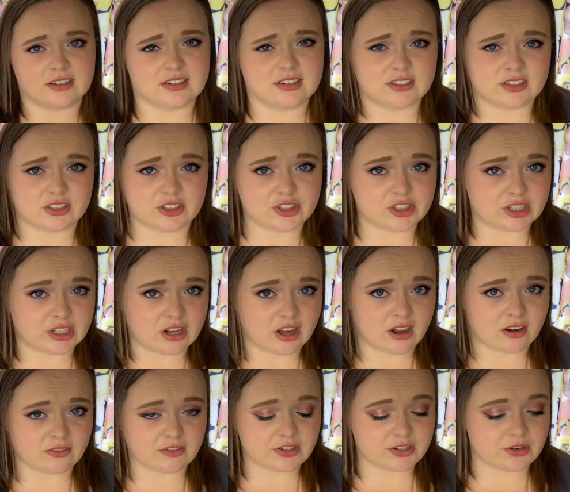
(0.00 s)
she
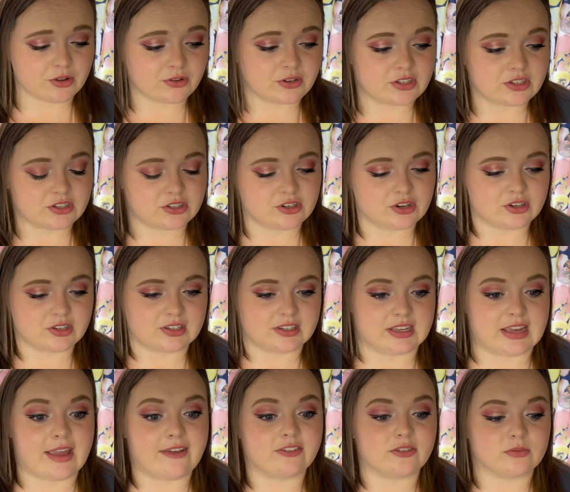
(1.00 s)
got results just
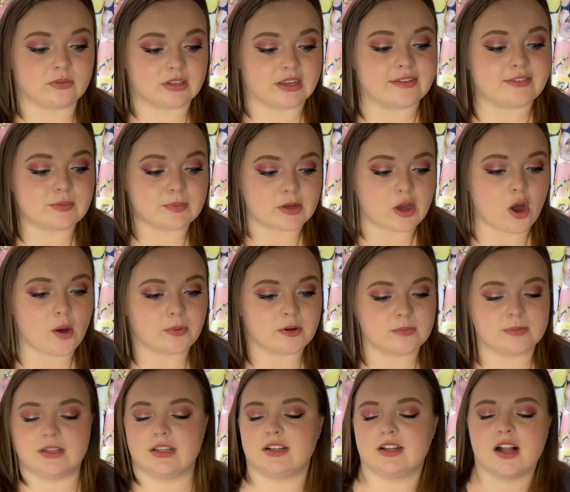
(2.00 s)
gives me hope to
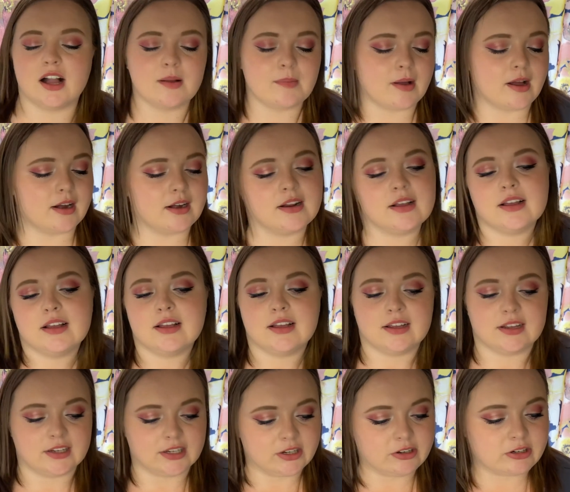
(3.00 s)
be like, come on,
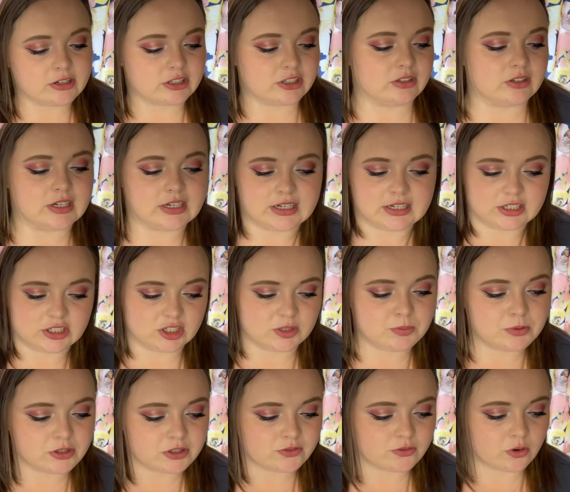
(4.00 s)
you can do it. Just
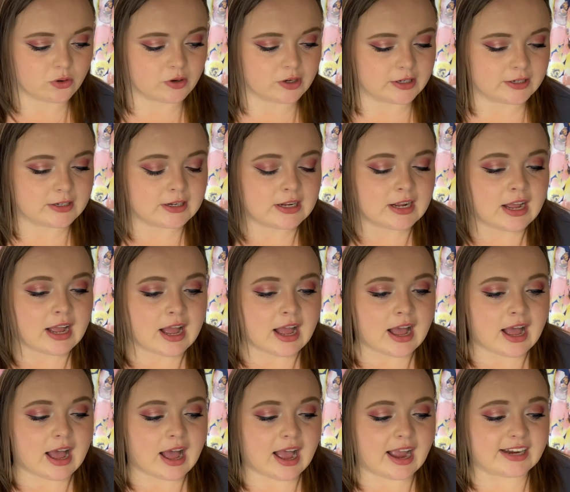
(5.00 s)
push forward.
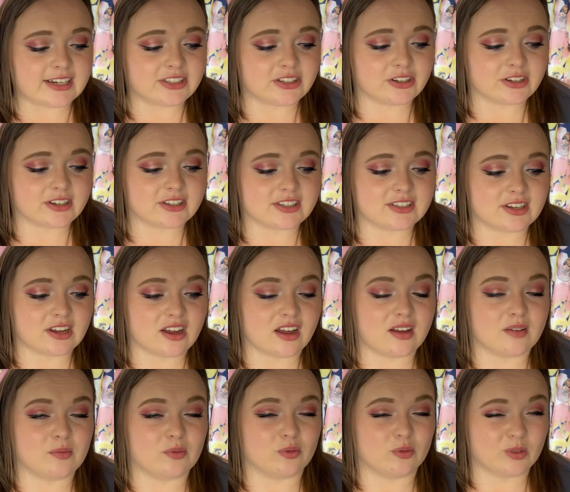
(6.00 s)
I took
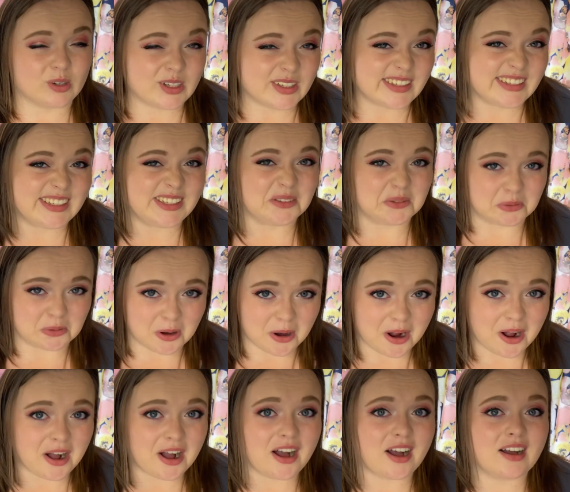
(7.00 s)
some really
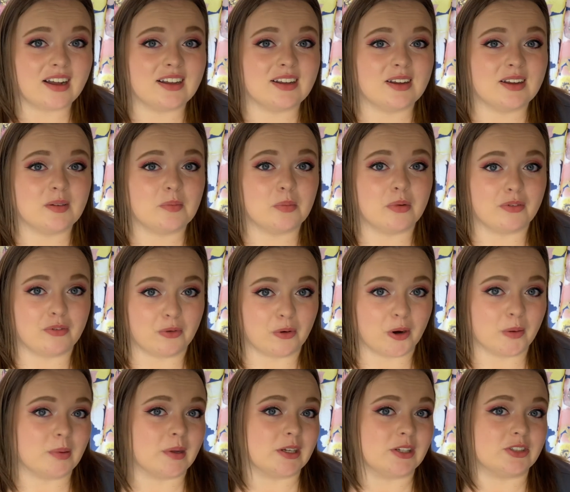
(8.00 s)
raw before
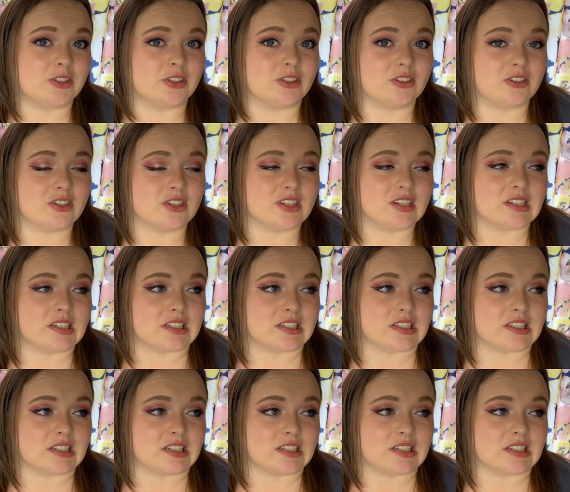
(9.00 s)
pictures.